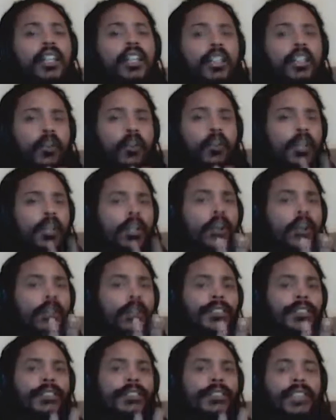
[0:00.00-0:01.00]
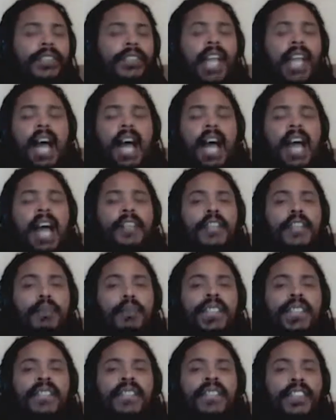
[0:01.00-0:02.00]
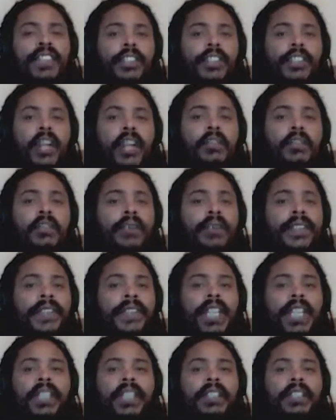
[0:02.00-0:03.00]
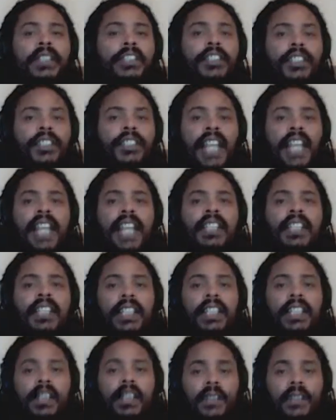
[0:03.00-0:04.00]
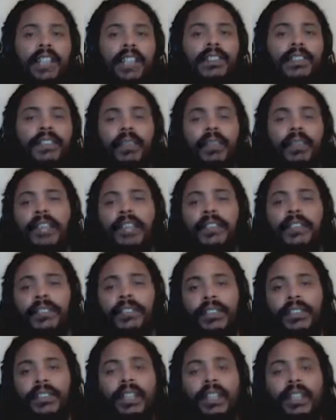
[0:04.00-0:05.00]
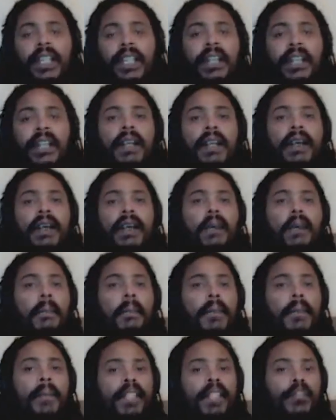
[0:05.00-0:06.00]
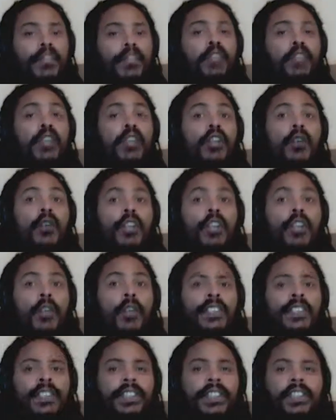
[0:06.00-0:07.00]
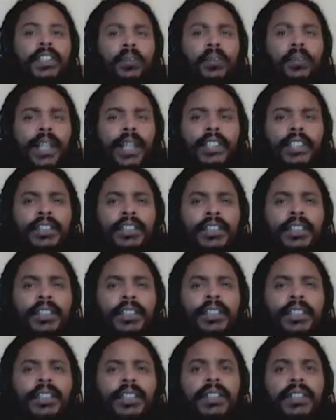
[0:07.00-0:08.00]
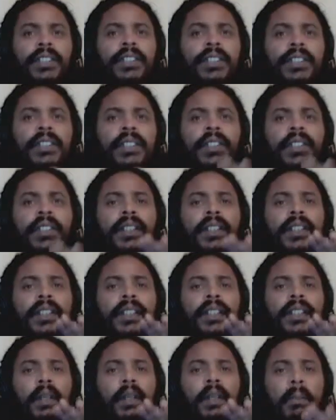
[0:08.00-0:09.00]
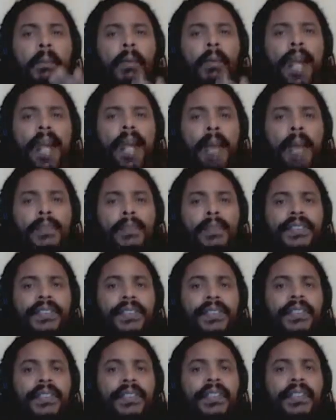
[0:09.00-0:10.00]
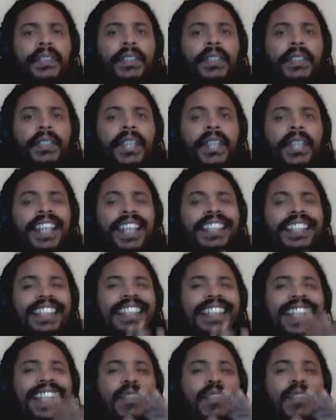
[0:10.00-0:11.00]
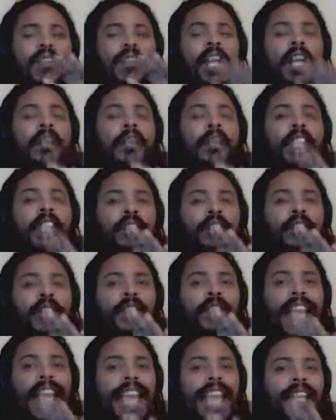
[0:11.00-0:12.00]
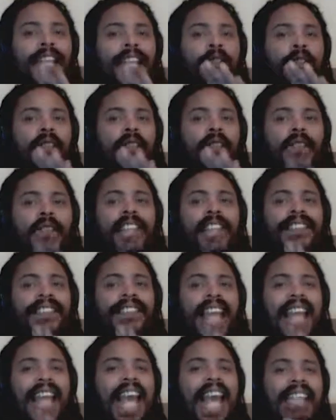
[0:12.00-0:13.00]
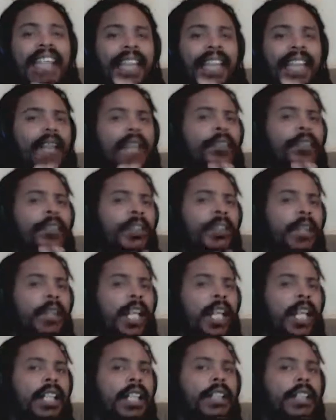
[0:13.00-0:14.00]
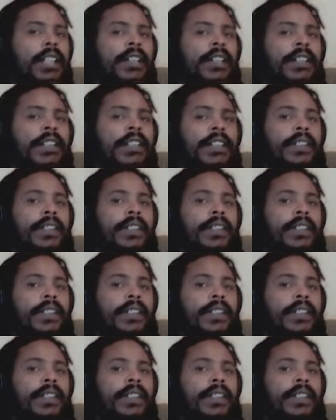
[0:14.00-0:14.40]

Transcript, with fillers: Kudos, I do believe it's an honorable thing to stand in the defense of others. But if you don't know the situation, perhaps instead of coming to the aid or defense, ask, hey, what's going on here?